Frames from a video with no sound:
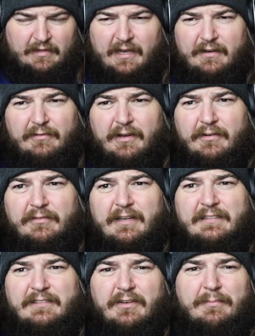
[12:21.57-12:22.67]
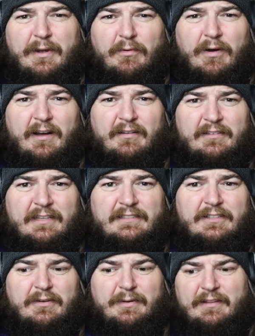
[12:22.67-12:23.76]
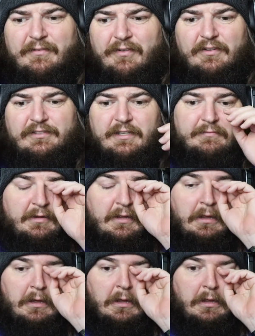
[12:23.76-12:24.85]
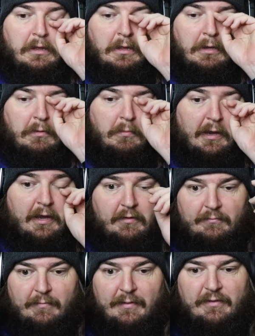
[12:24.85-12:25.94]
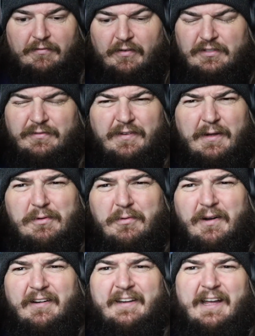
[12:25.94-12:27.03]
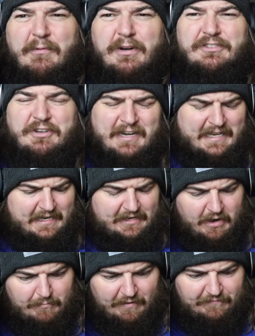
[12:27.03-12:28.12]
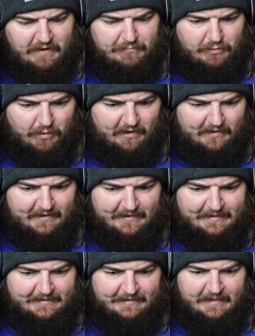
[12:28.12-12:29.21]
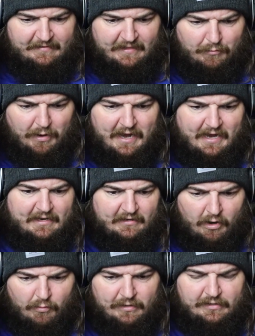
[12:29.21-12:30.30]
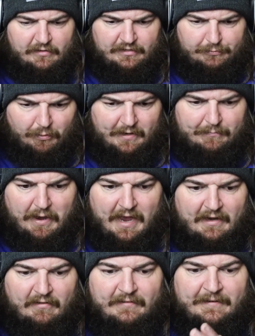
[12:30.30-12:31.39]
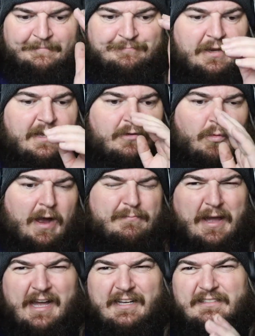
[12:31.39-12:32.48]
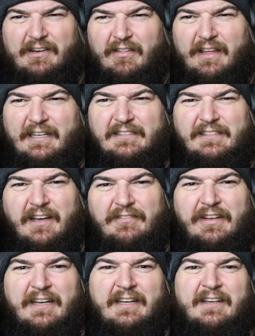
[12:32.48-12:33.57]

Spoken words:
I don't know, it's going to be a while. It's going to be the first of, well, maybe the first of February. I'm going to try to get it done by February. That way I can go into the spring pattern and the white bass and all that good stuff,